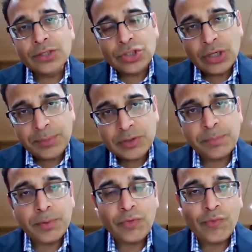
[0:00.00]
In terms
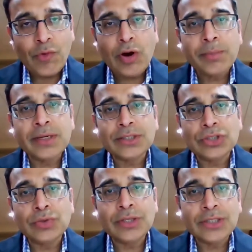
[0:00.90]
of
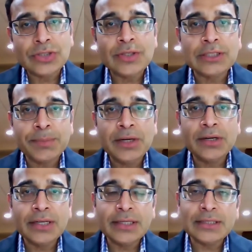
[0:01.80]
performance during distressed
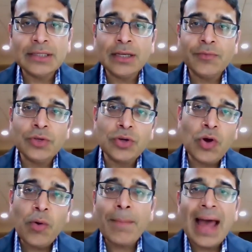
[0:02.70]
periods, if you
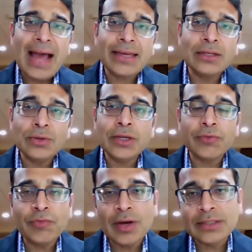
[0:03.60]
go back and look
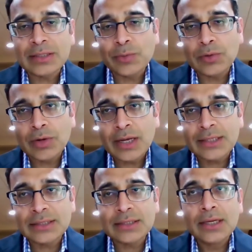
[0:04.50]
at funds that were
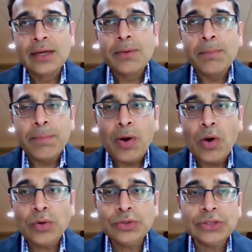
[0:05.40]
raised
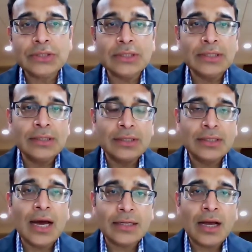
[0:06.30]
post the
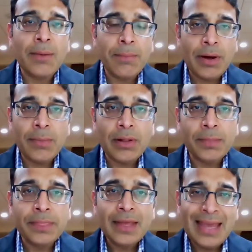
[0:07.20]
dot-com
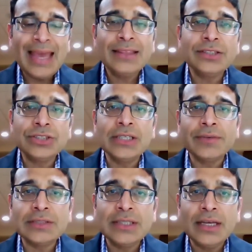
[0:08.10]
bubble and the
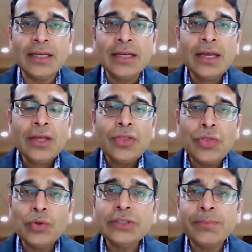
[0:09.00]
GFC,
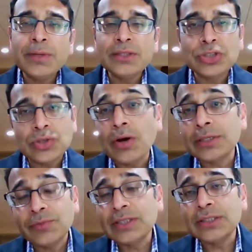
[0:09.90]
those have been the
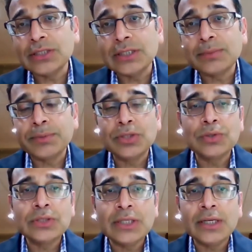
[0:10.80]
strongest vintages,
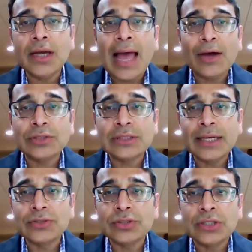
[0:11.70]
producing
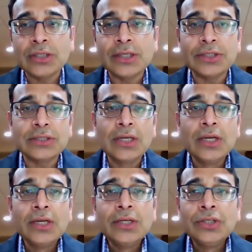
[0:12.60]
outsized returns.